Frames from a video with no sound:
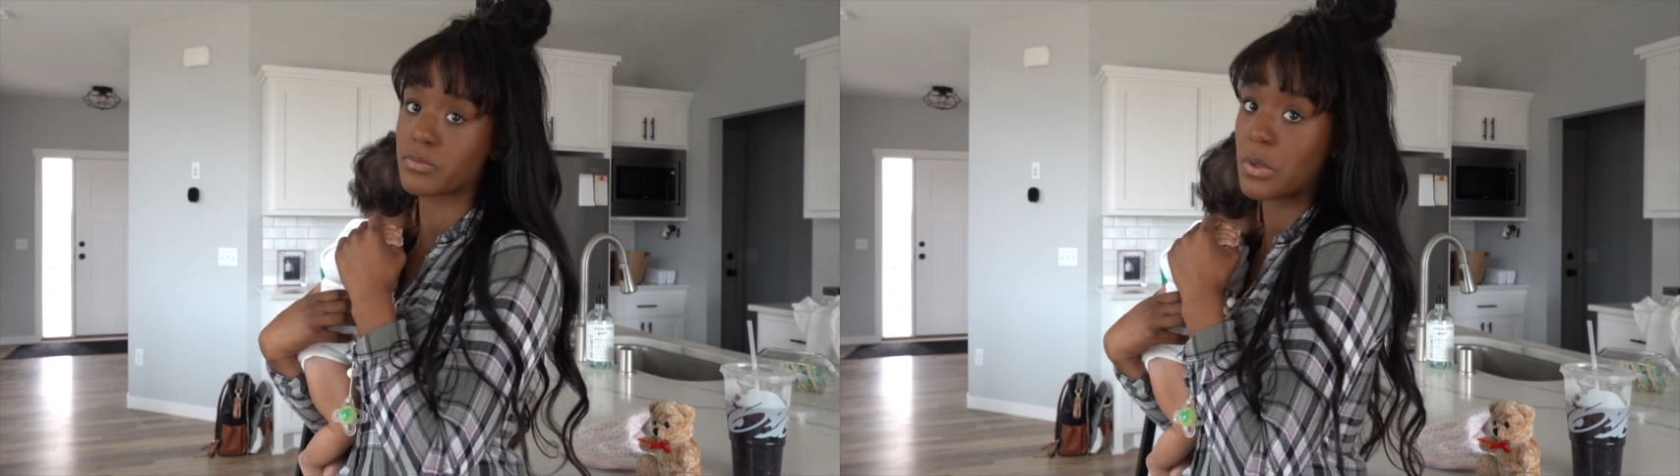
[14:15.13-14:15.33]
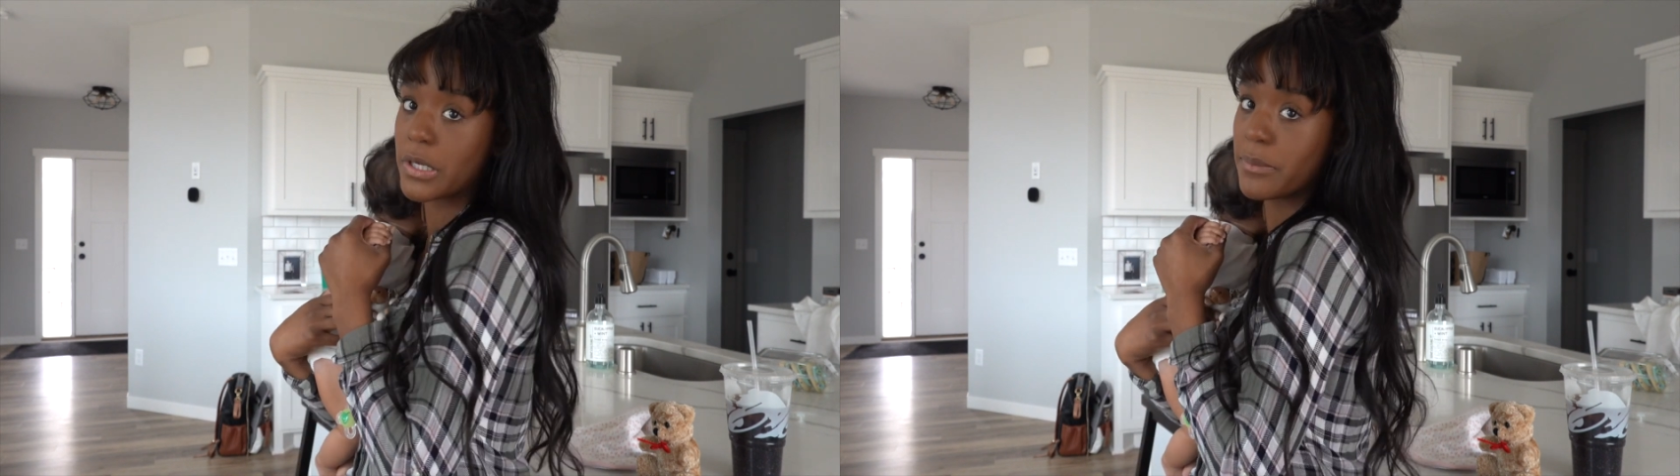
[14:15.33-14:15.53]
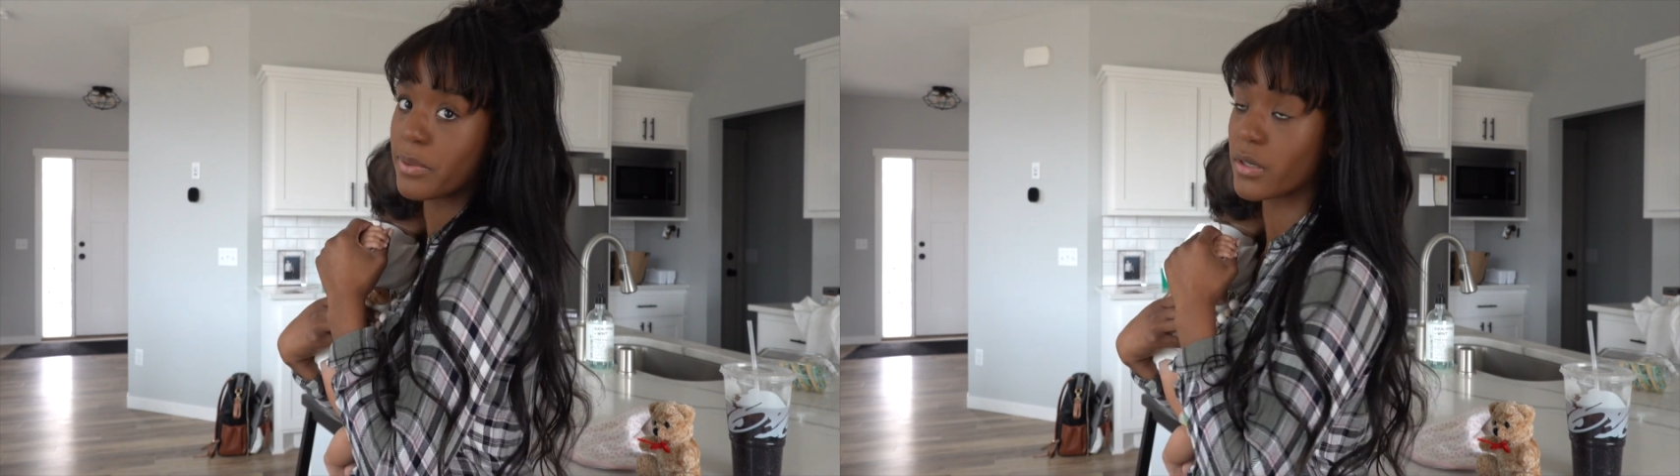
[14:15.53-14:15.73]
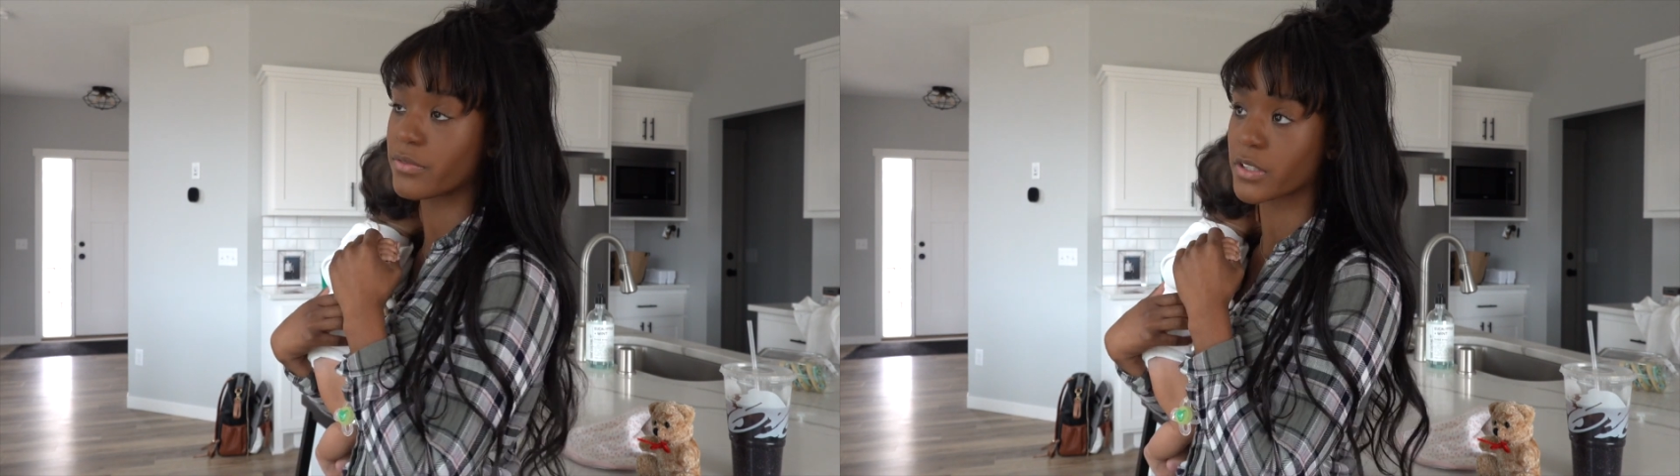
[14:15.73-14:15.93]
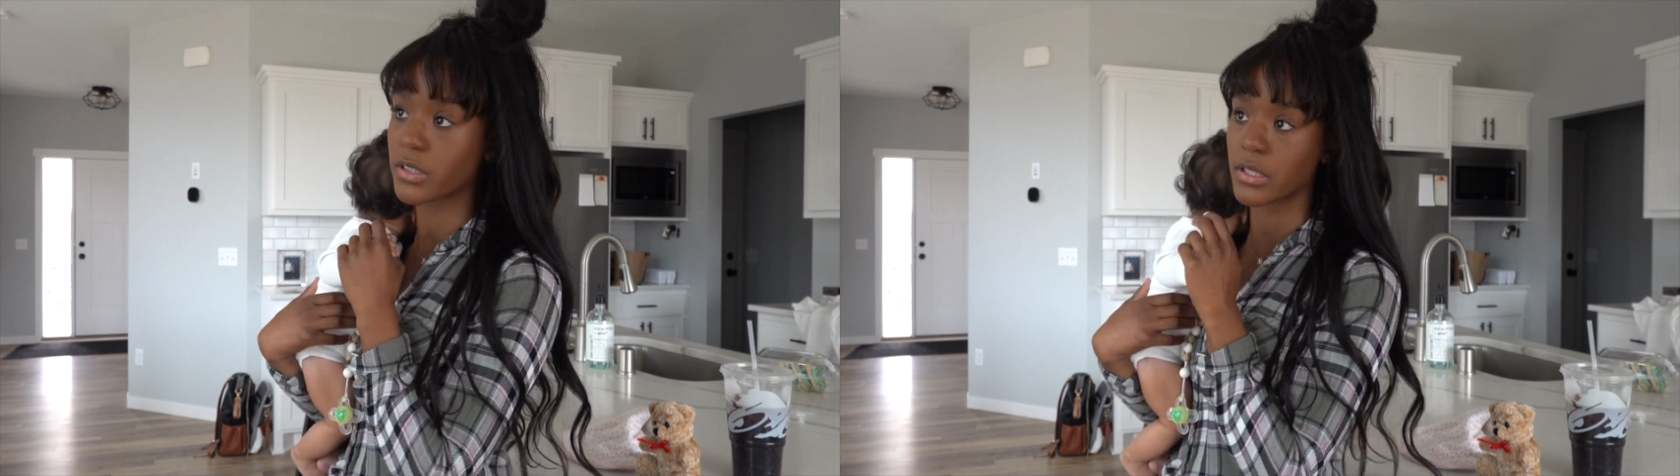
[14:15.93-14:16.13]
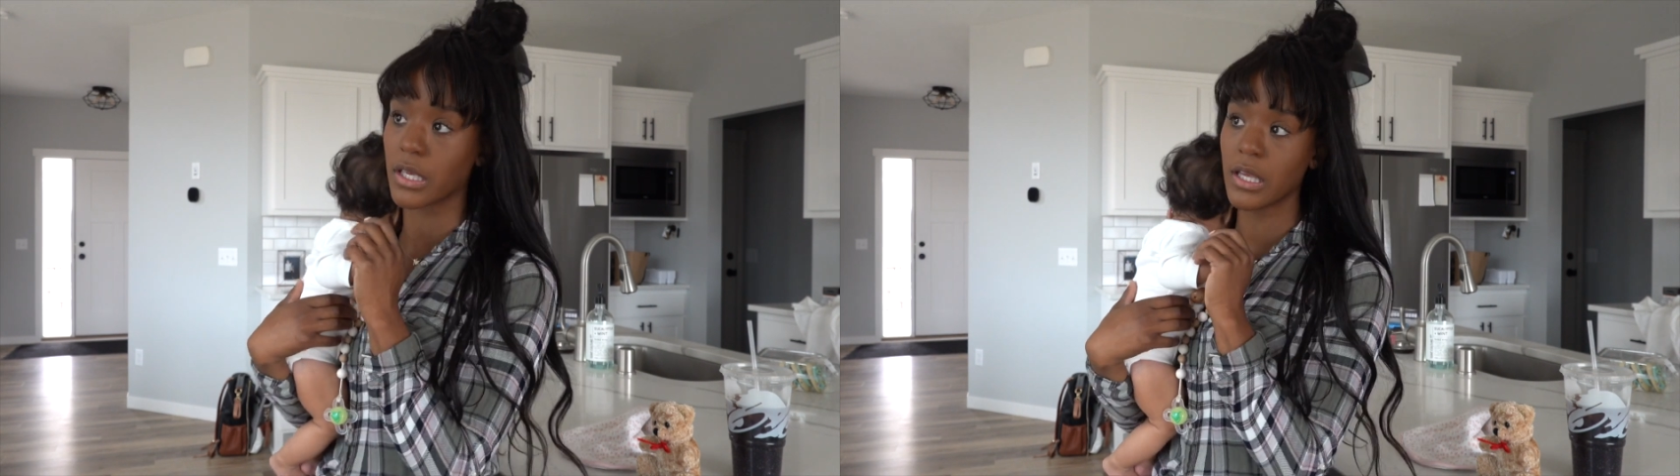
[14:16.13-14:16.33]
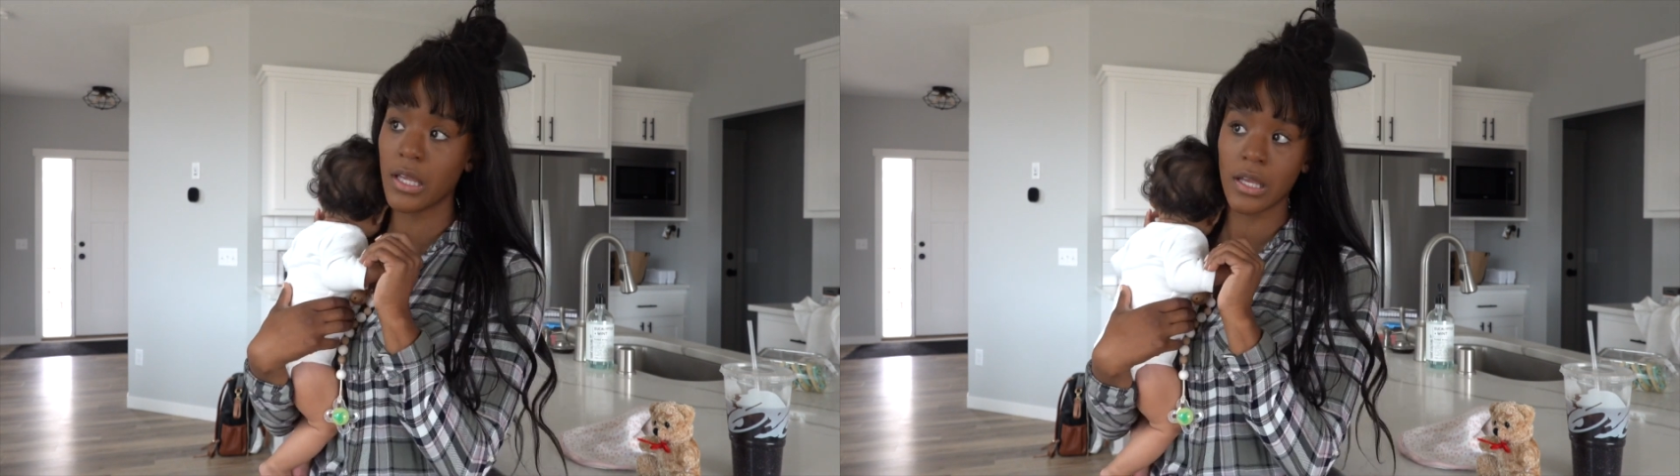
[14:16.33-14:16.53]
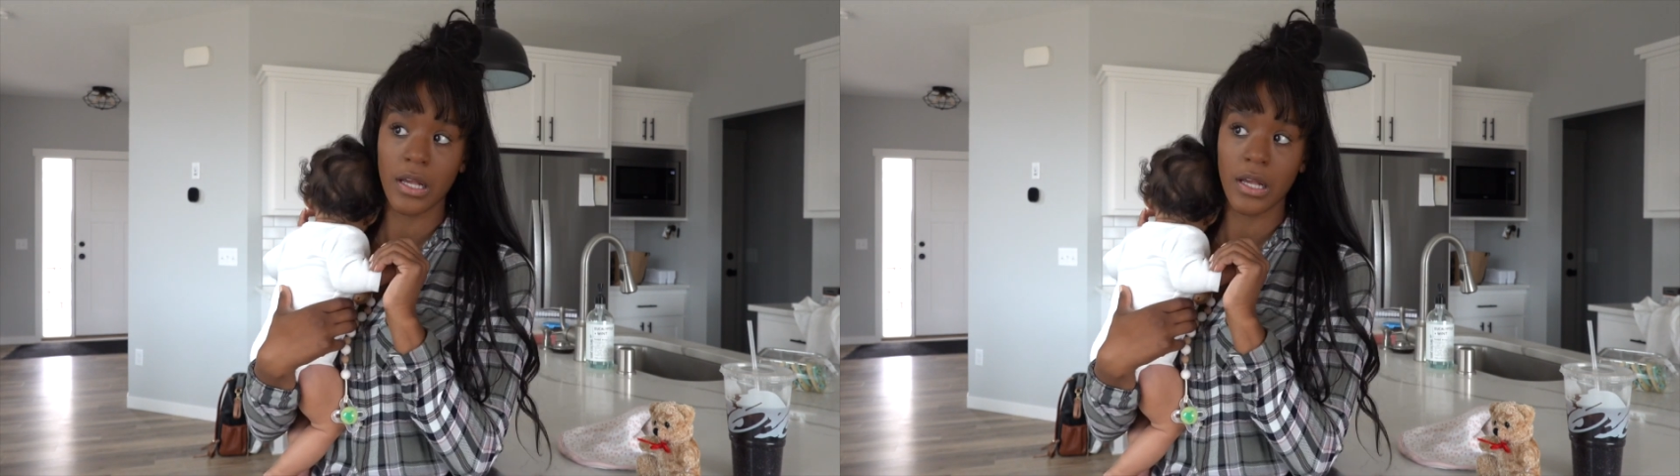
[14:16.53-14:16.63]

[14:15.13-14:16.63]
working perfectly.